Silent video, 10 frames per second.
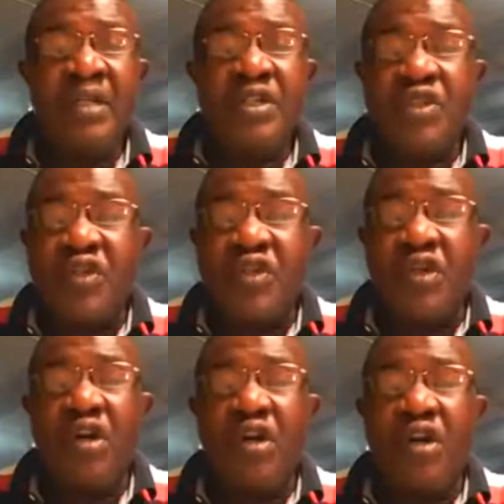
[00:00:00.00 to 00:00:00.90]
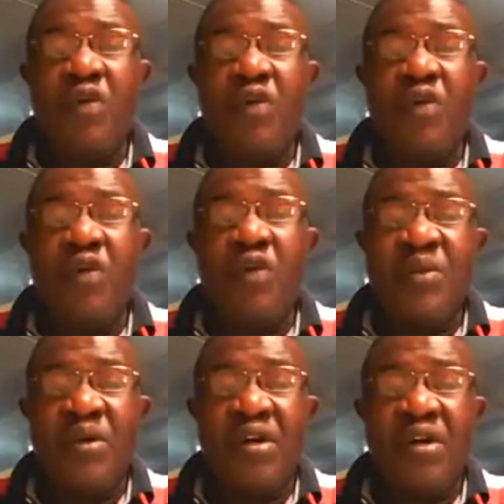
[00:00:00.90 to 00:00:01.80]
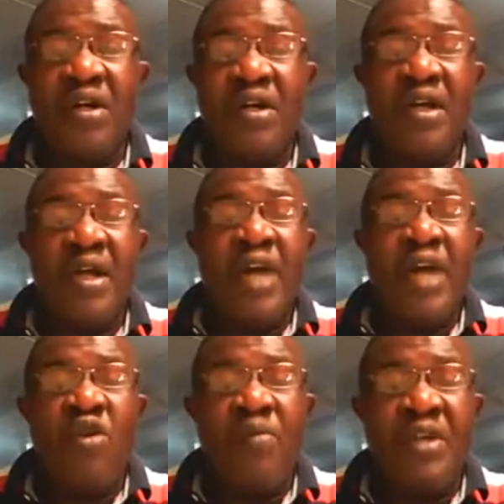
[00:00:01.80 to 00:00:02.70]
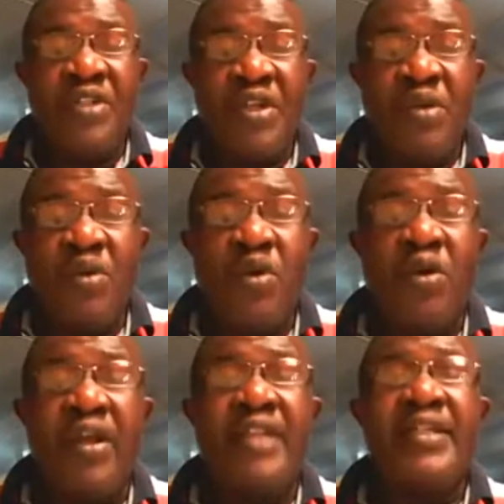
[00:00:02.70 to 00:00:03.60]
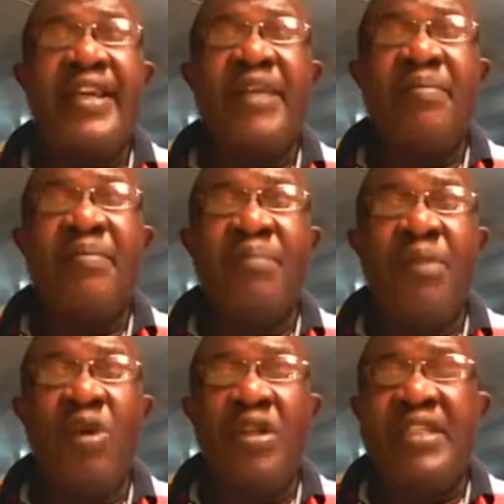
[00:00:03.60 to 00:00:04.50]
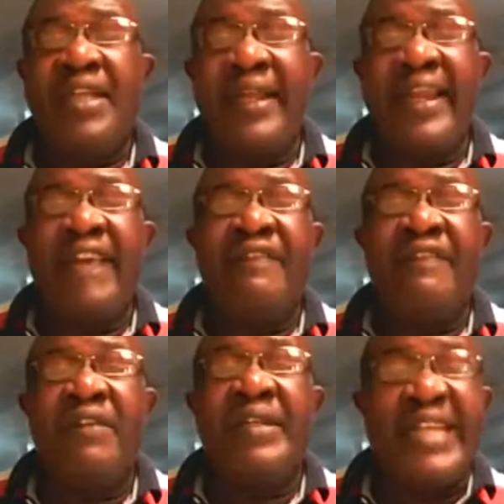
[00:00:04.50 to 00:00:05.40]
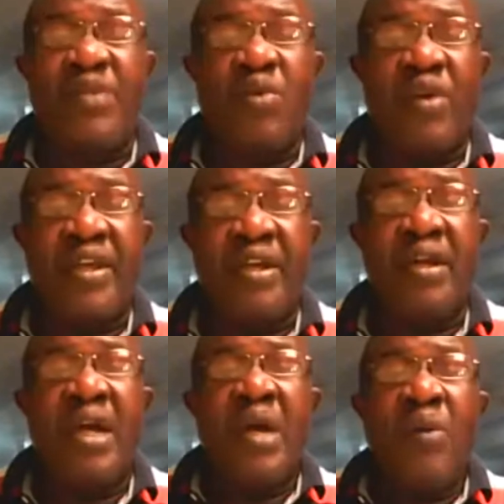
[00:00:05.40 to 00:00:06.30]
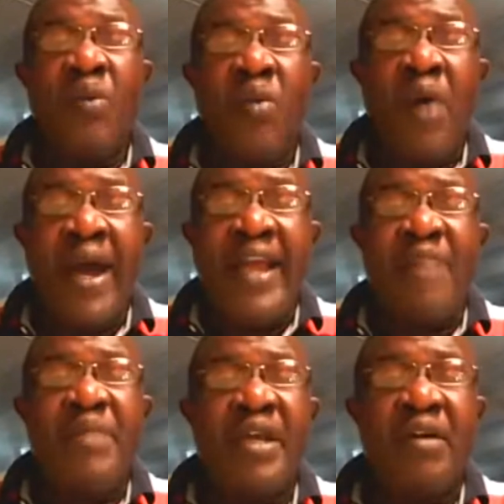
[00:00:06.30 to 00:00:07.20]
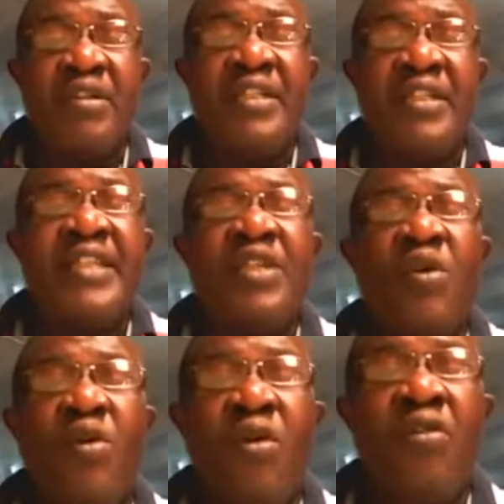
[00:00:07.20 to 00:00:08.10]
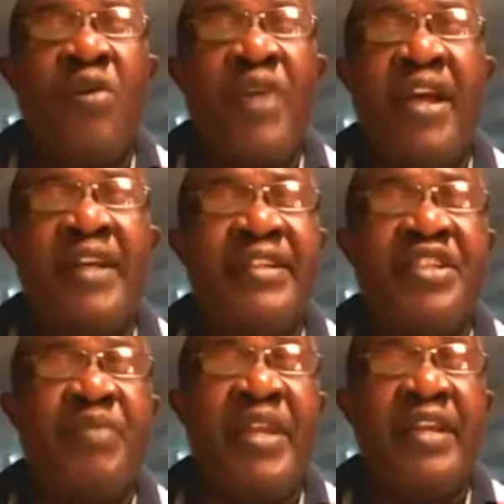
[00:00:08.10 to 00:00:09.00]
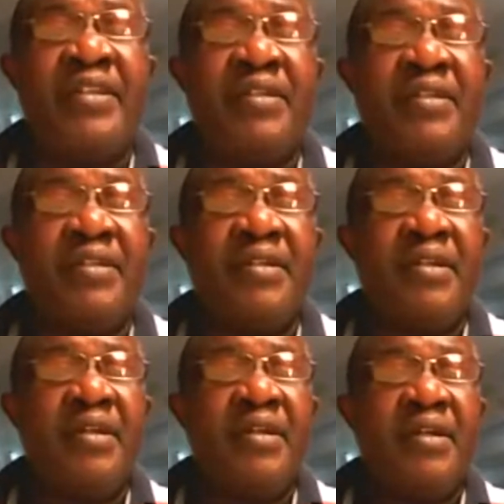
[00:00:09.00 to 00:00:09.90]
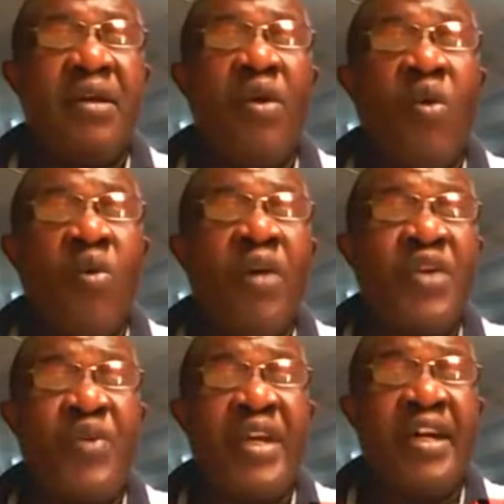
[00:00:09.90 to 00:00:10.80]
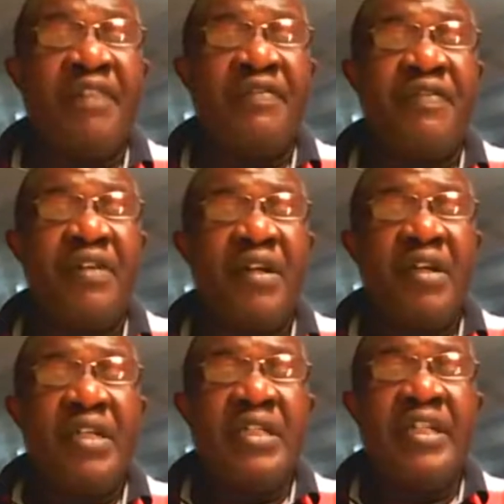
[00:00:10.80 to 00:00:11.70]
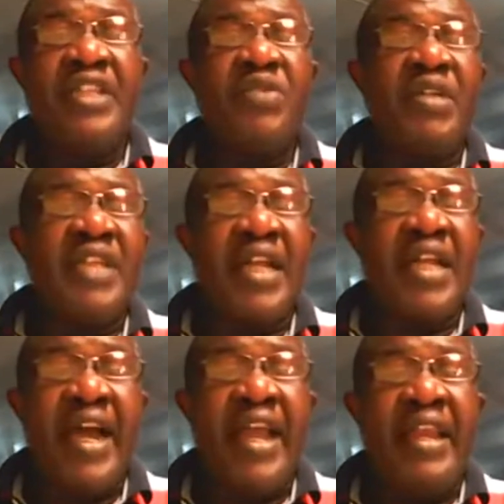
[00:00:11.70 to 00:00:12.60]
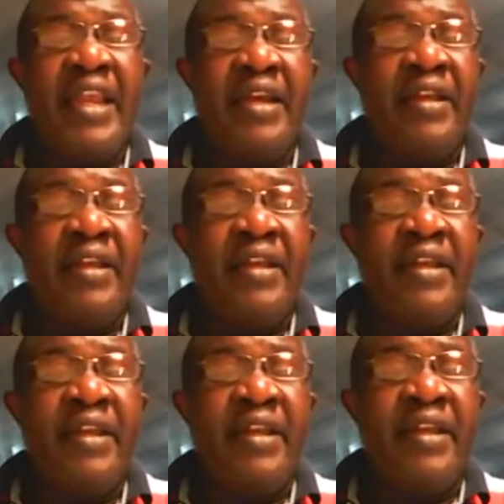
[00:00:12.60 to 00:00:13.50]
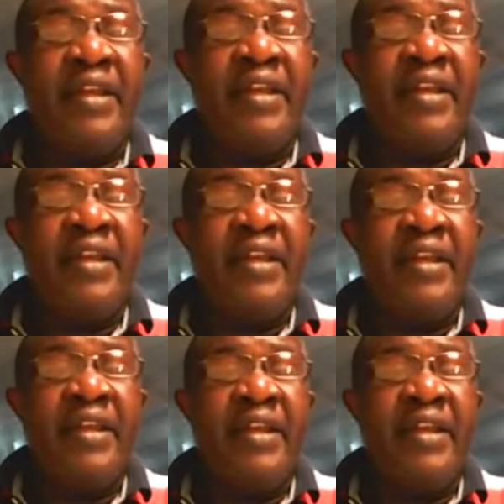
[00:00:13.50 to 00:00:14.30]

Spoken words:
So we must network, and we must encourage a more networking. Why? Because that's the only way we can disseminate what we have. This was an idea in the